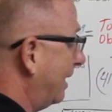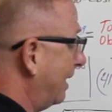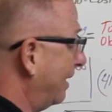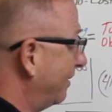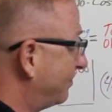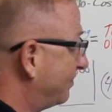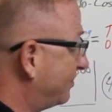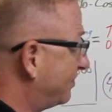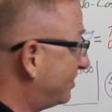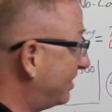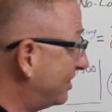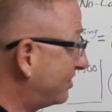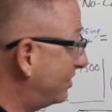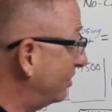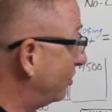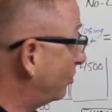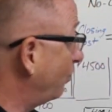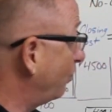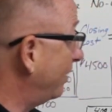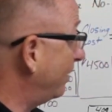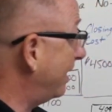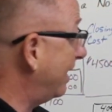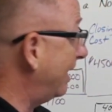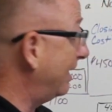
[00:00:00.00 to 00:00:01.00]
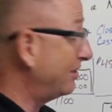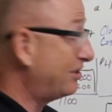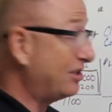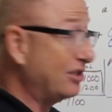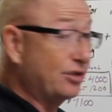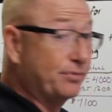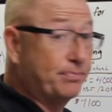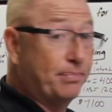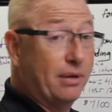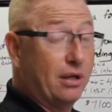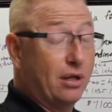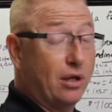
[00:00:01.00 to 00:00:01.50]
if 6 3/8
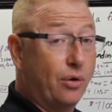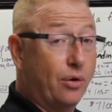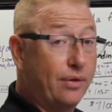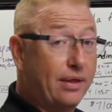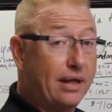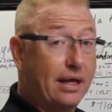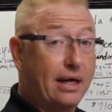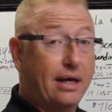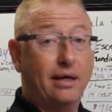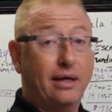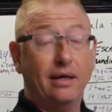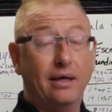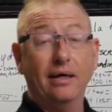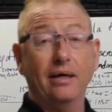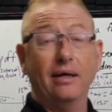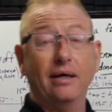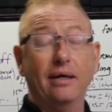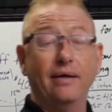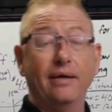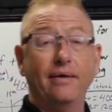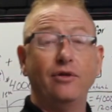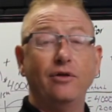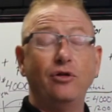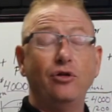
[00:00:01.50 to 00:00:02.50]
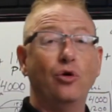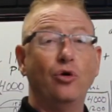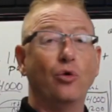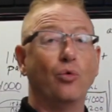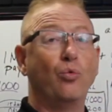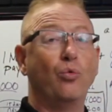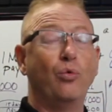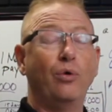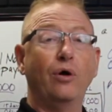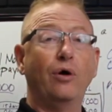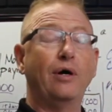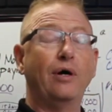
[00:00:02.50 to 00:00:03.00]
is below that, you're
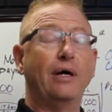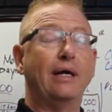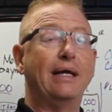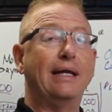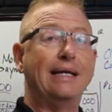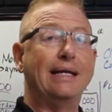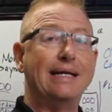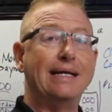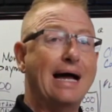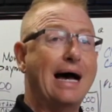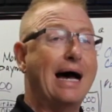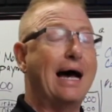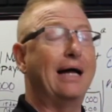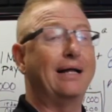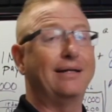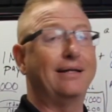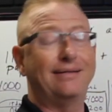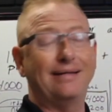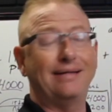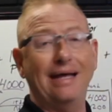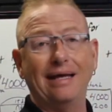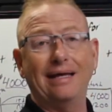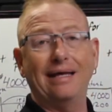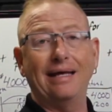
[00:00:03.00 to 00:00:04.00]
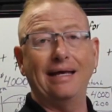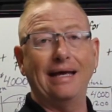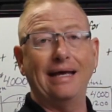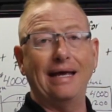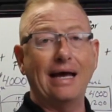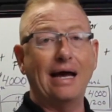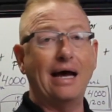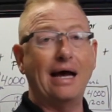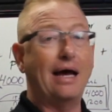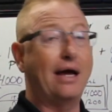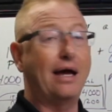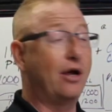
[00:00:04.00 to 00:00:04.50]
really not taking
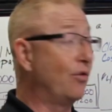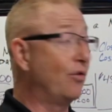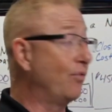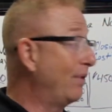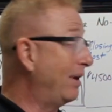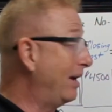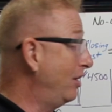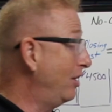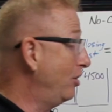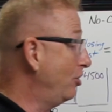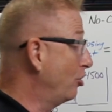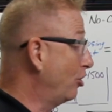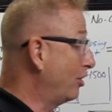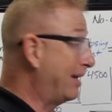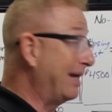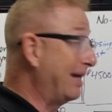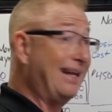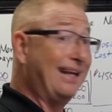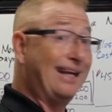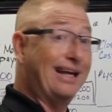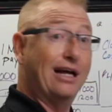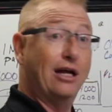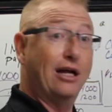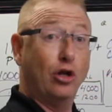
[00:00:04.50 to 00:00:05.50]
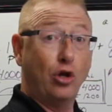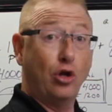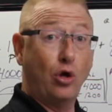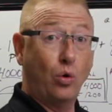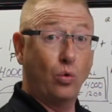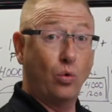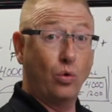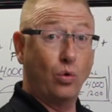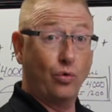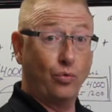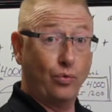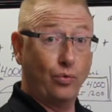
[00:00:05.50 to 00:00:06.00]
a higher rate, you're getting a
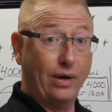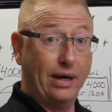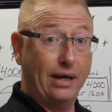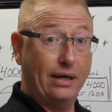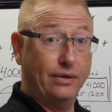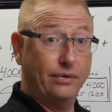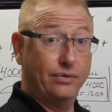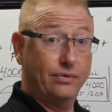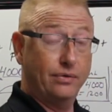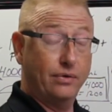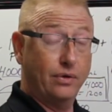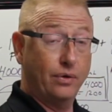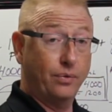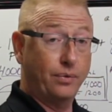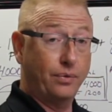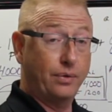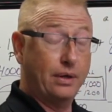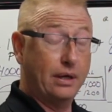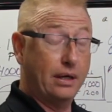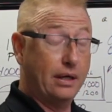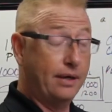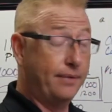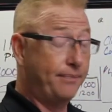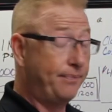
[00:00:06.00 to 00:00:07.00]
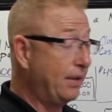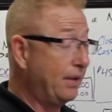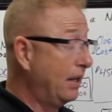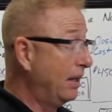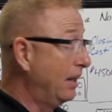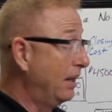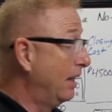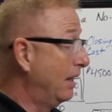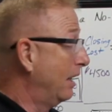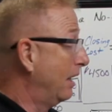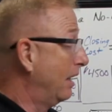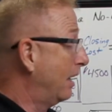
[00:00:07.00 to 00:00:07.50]
lower rate, okay?
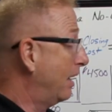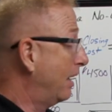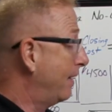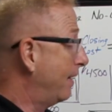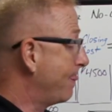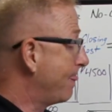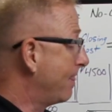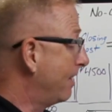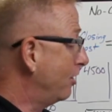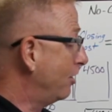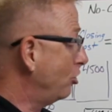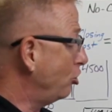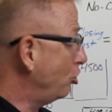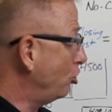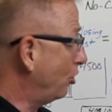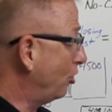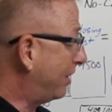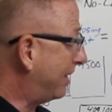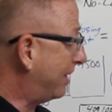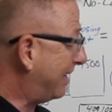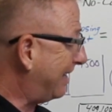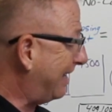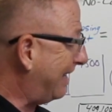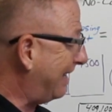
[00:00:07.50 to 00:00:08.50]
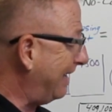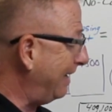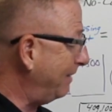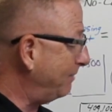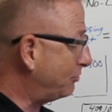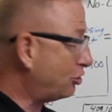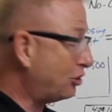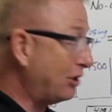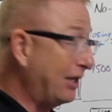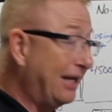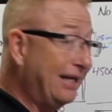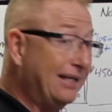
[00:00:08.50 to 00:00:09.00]
You
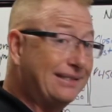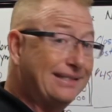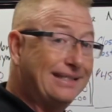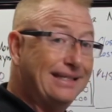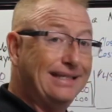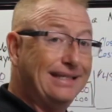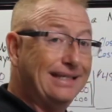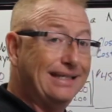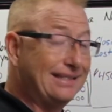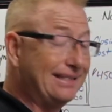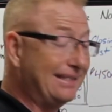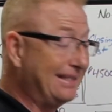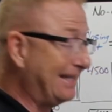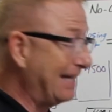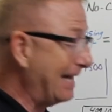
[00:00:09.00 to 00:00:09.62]
keep chasing this